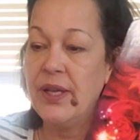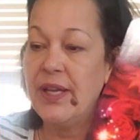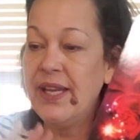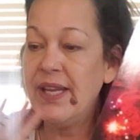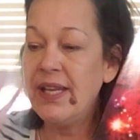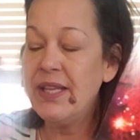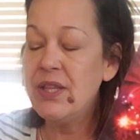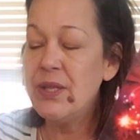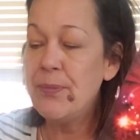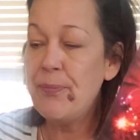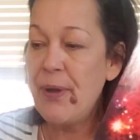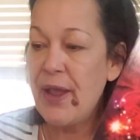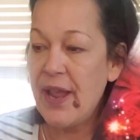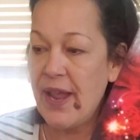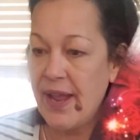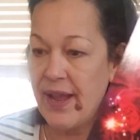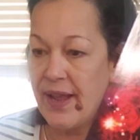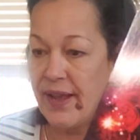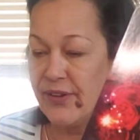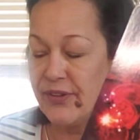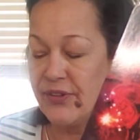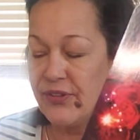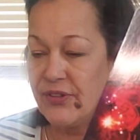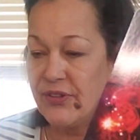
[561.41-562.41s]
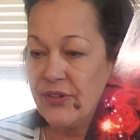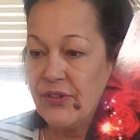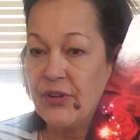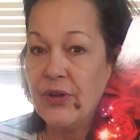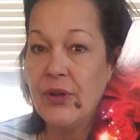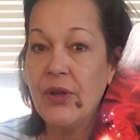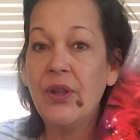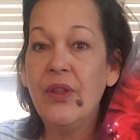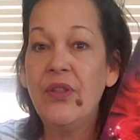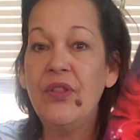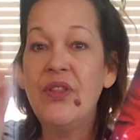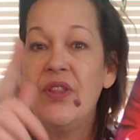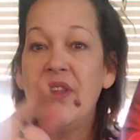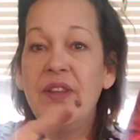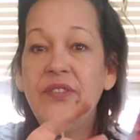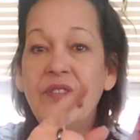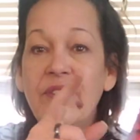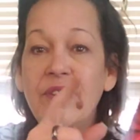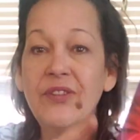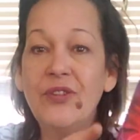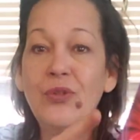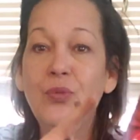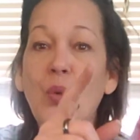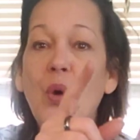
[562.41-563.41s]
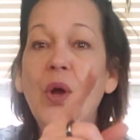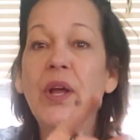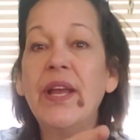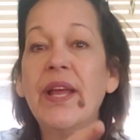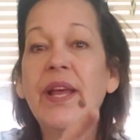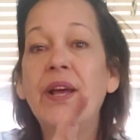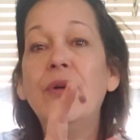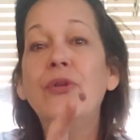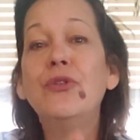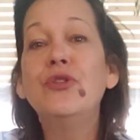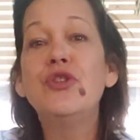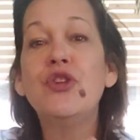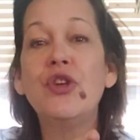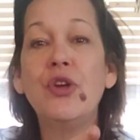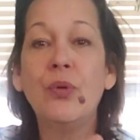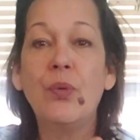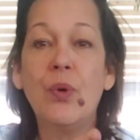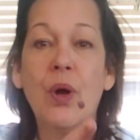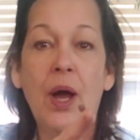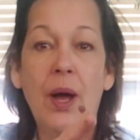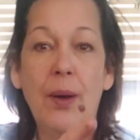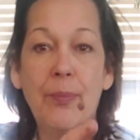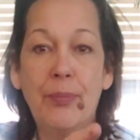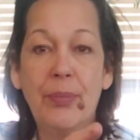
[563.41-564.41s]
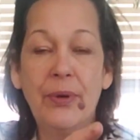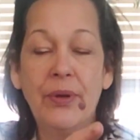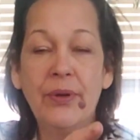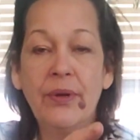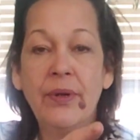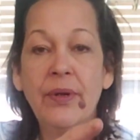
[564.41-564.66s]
in the past, this is what held you up.